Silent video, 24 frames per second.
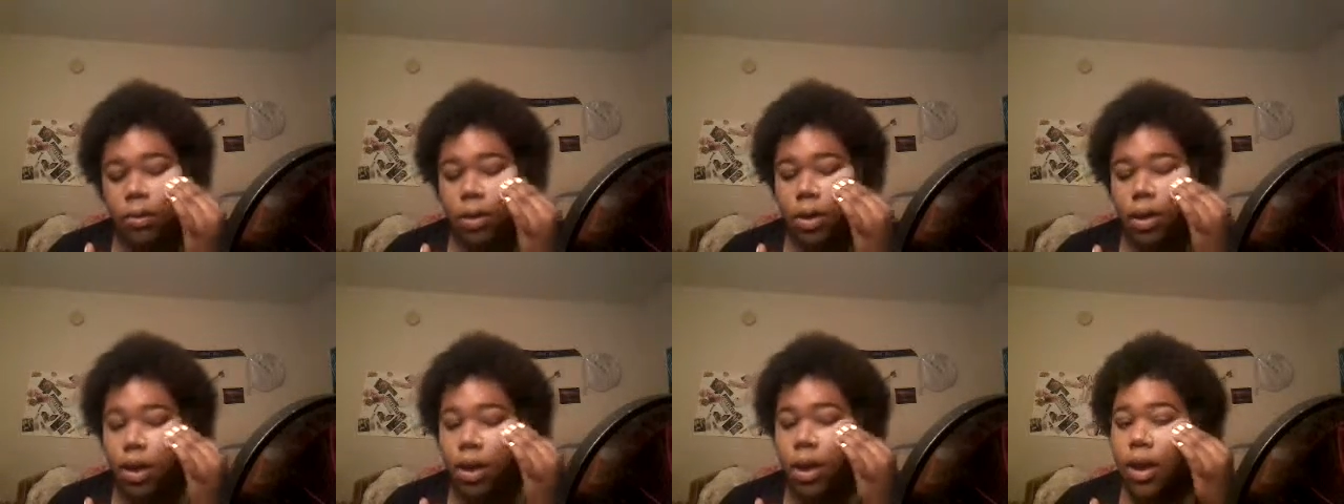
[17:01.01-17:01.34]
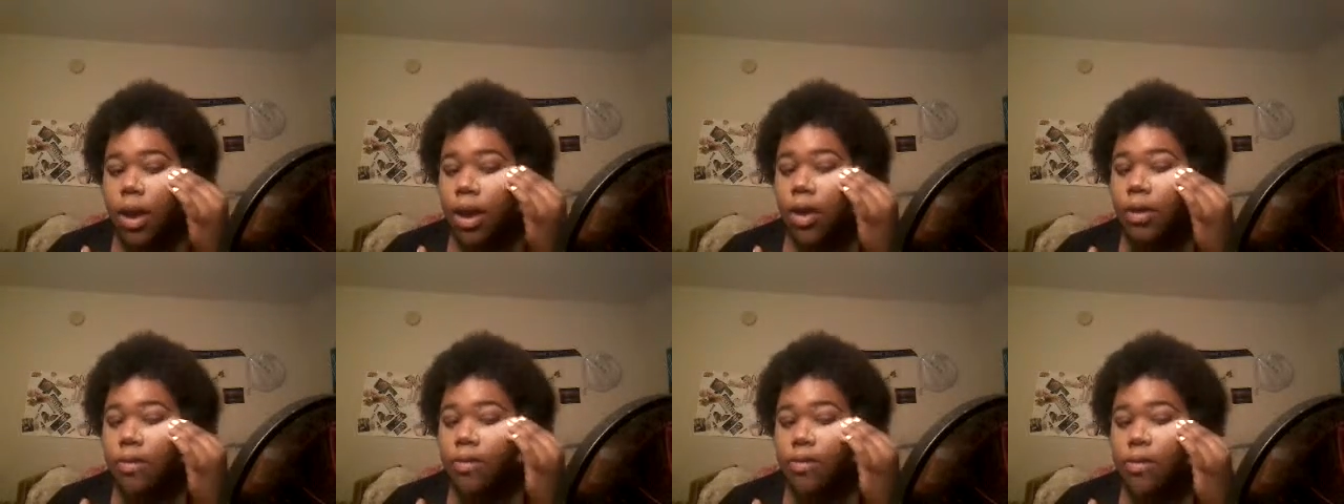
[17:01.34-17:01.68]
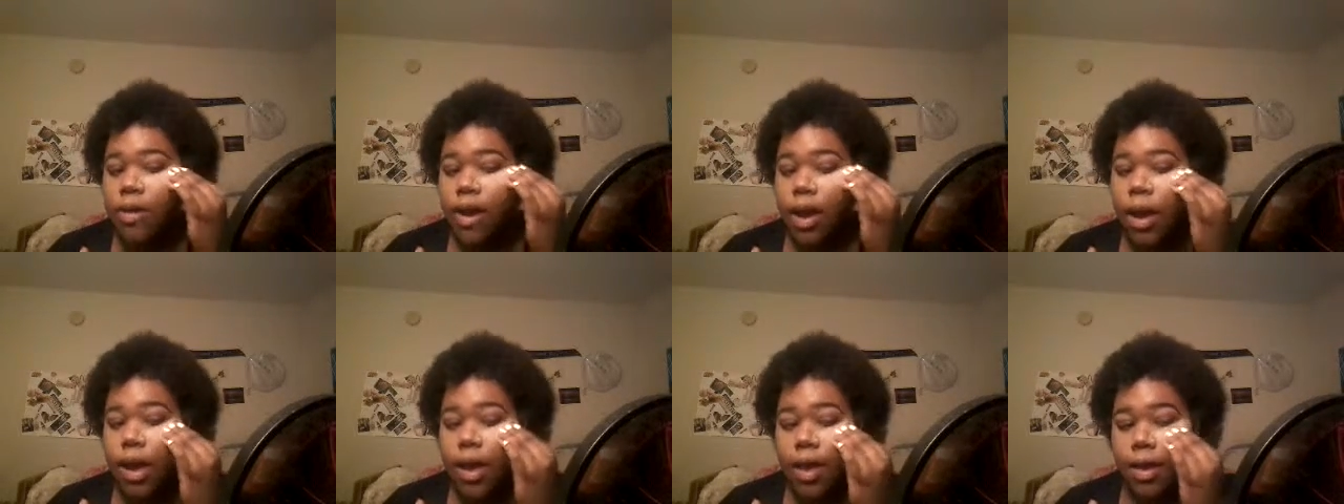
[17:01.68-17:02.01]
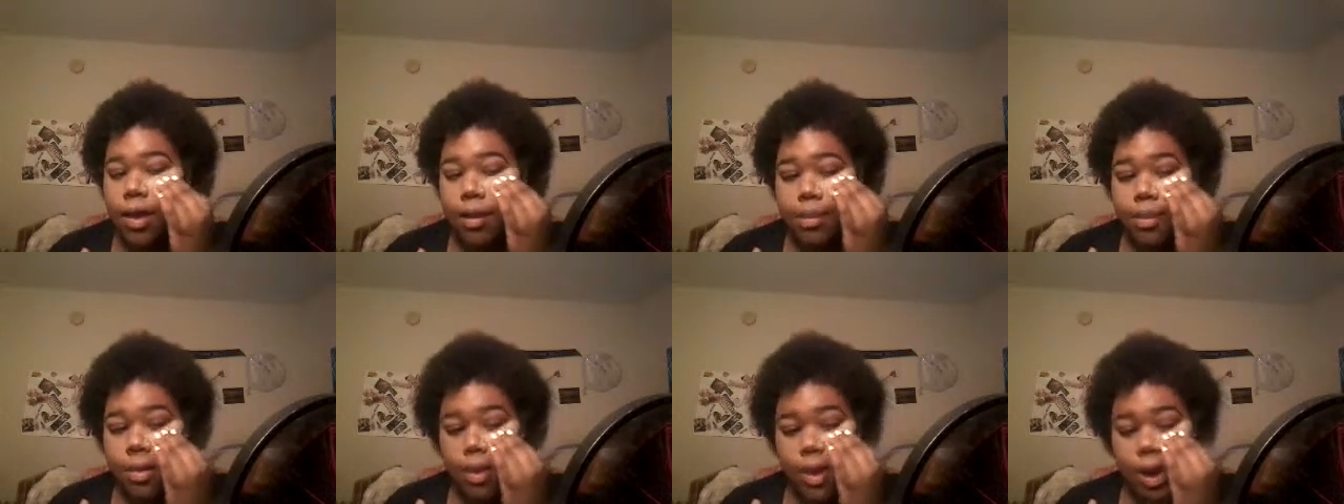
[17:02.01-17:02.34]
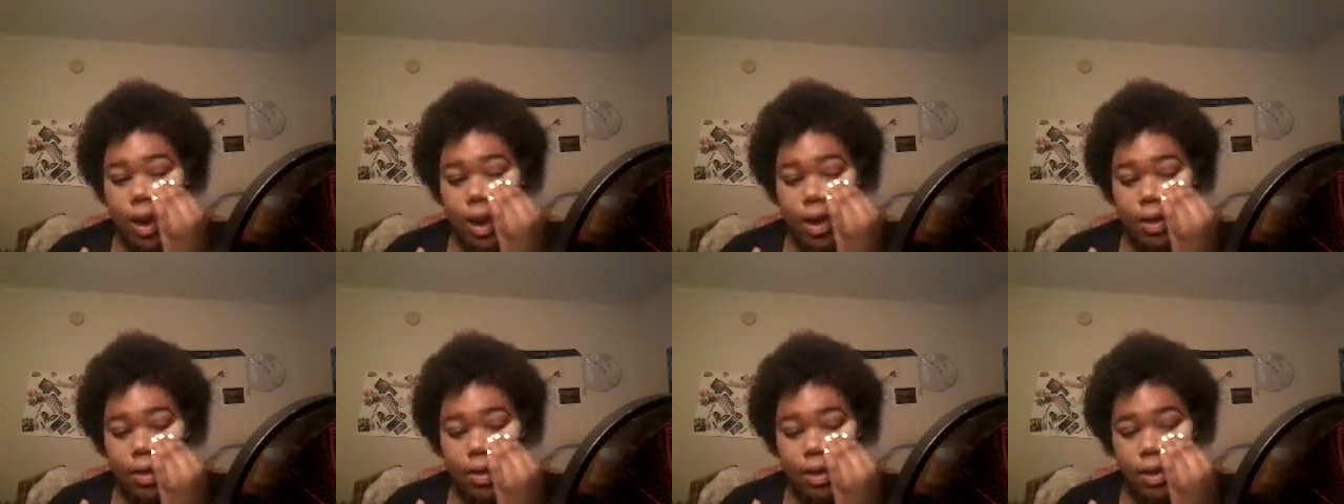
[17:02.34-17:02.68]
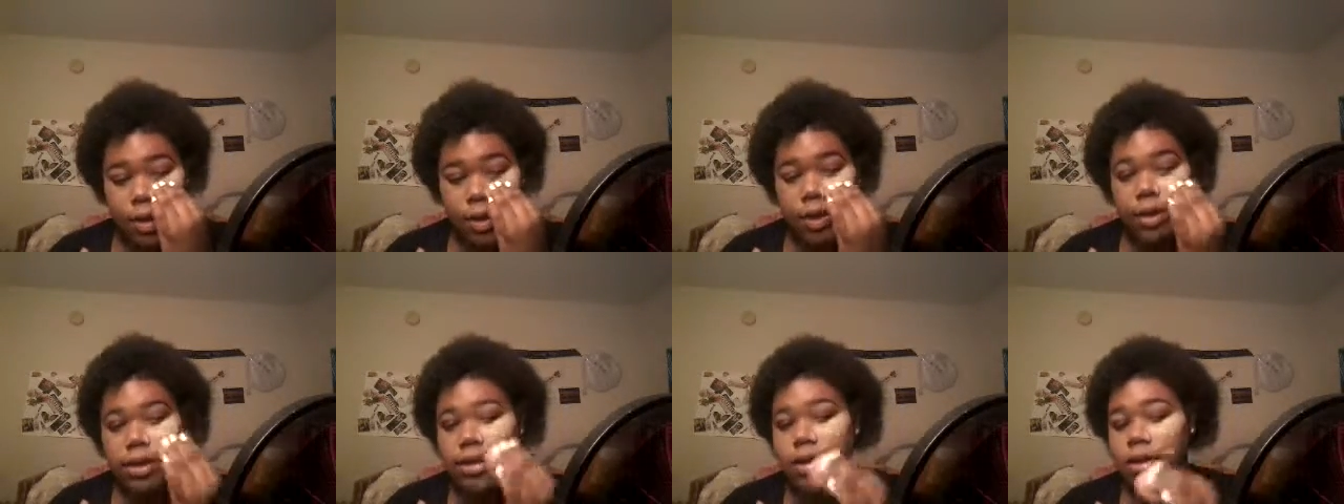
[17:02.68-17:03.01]
wherever I applied the
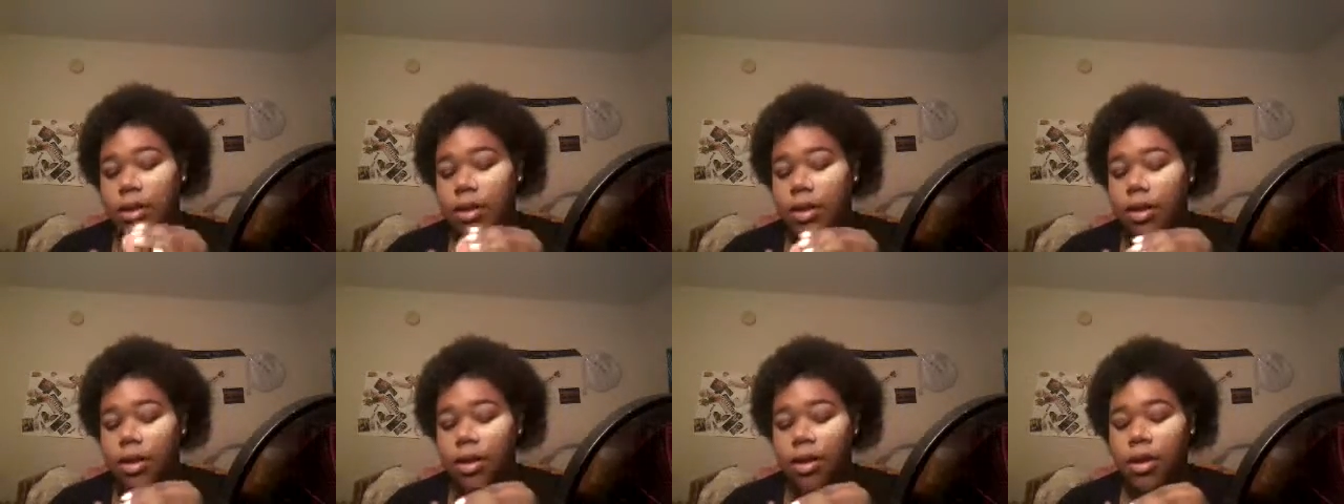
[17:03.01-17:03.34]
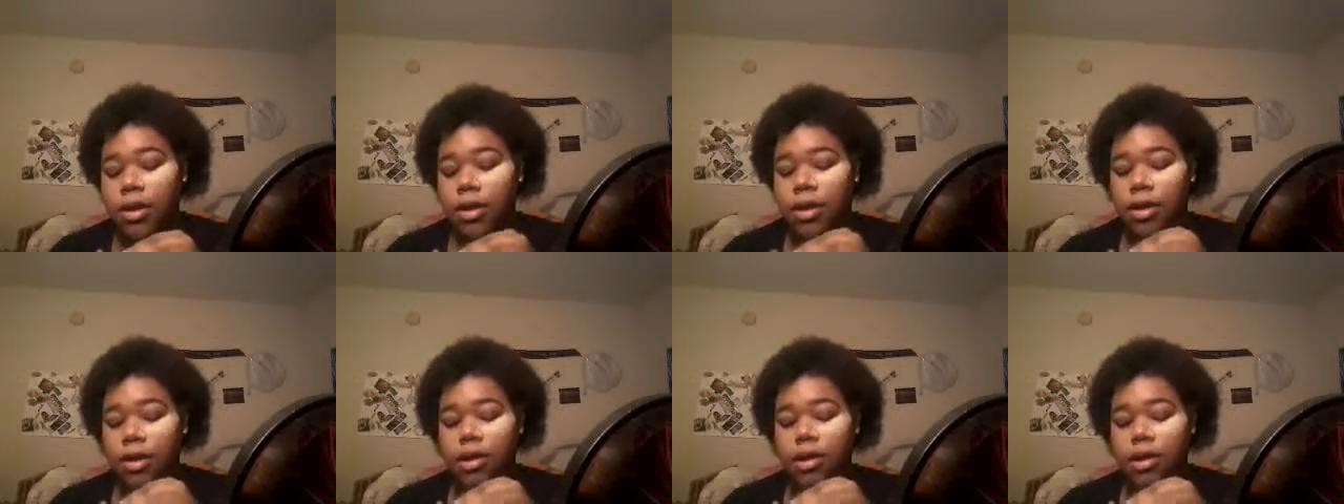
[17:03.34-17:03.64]
concealer.